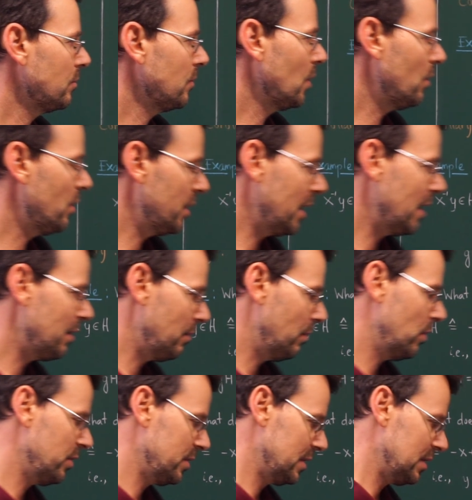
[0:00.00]
Or in other
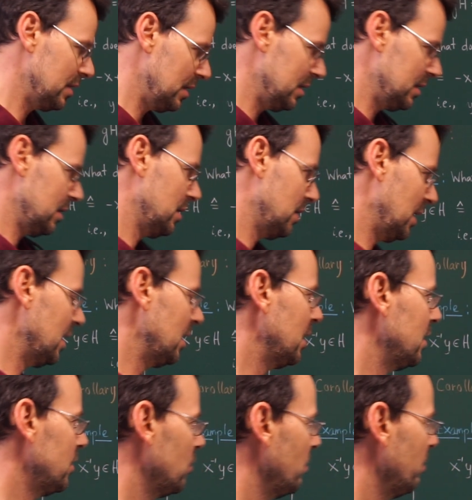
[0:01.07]
words, is an
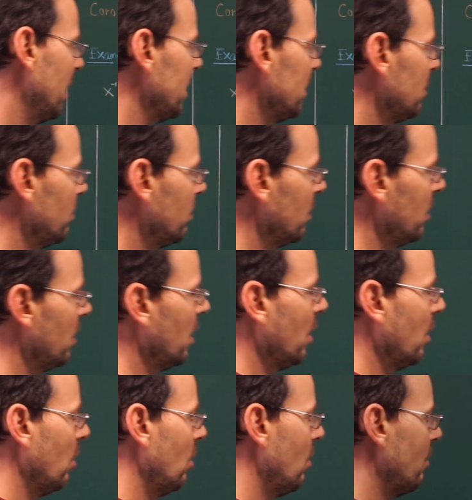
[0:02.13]
integer multiple
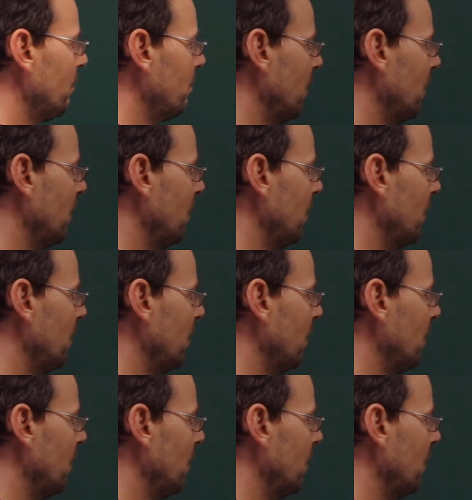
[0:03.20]
of